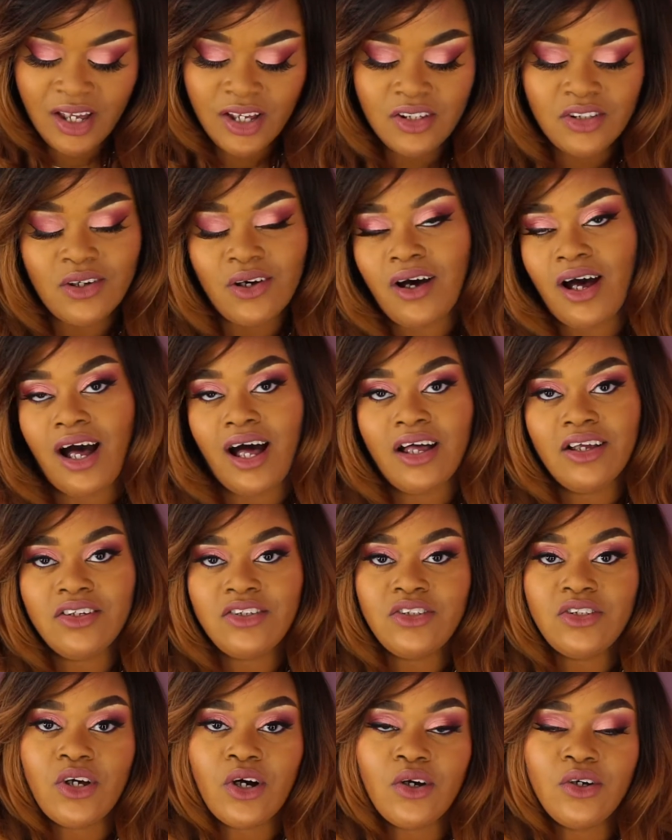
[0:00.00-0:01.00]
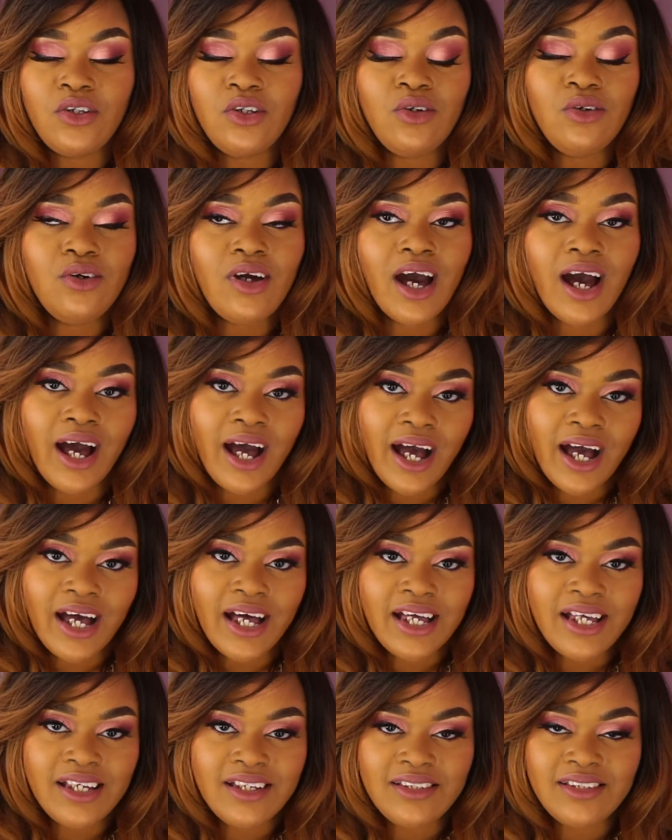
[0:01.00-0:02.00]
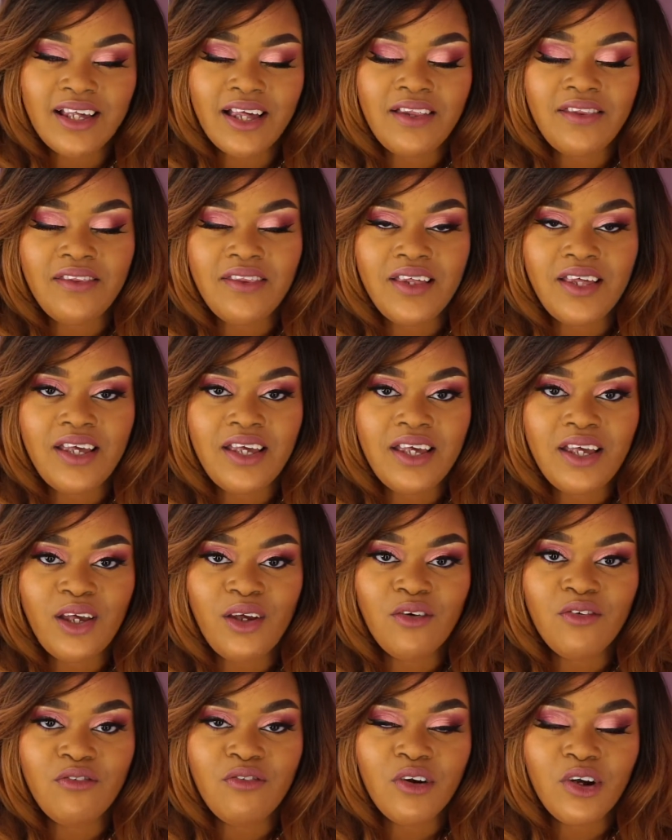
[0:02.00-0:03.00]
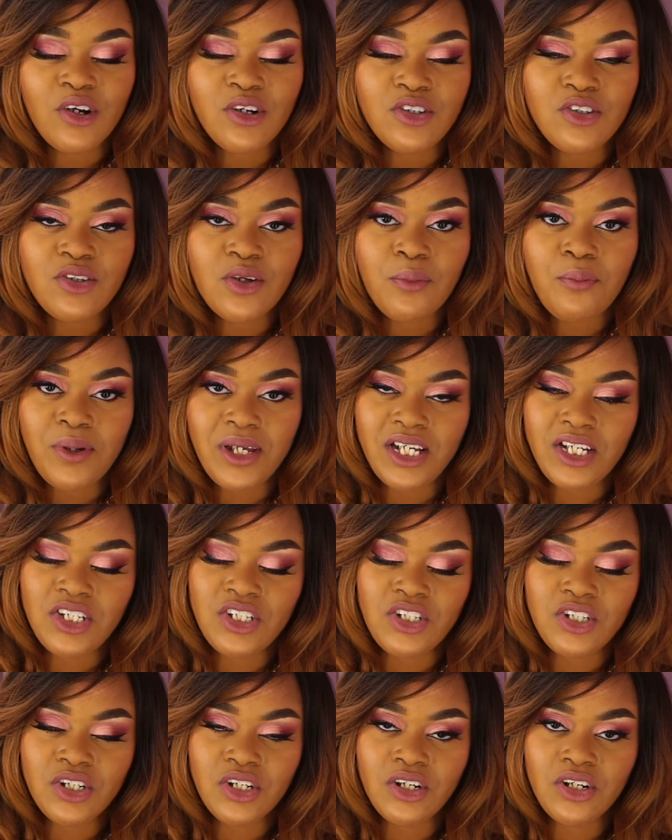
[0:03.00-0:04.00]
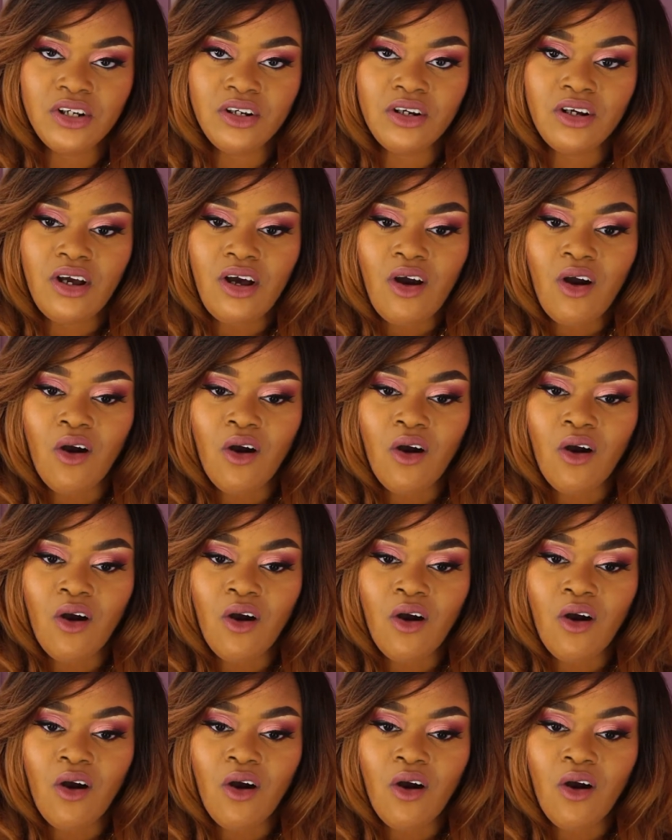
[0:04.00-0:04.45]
So I'll show you guys the first picture